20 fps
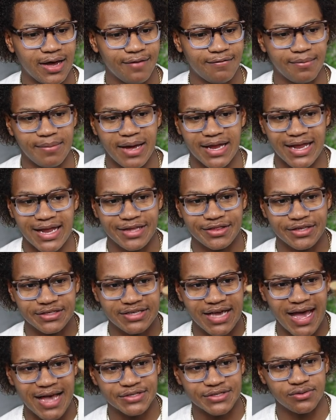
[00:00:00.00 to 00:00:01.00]
of them. I like the
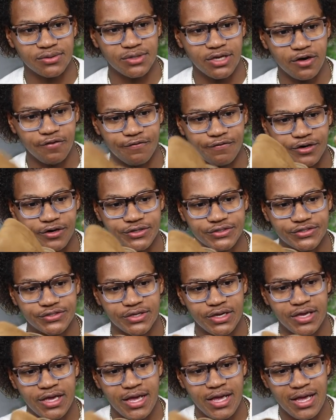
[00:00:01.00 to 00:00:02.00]
tassel
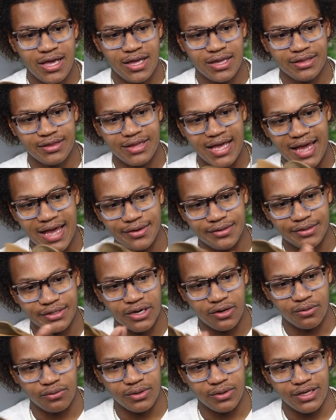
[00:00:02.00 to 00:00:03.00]
loafers that
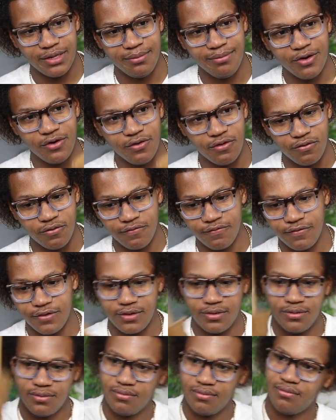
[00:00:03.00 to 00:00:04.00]
don't really move
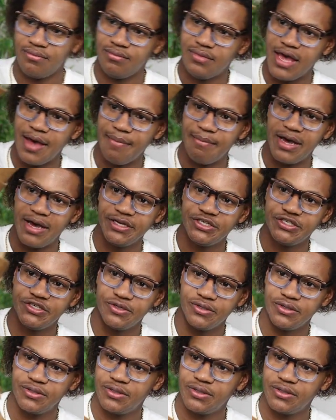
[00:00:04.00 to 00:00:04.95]
that much.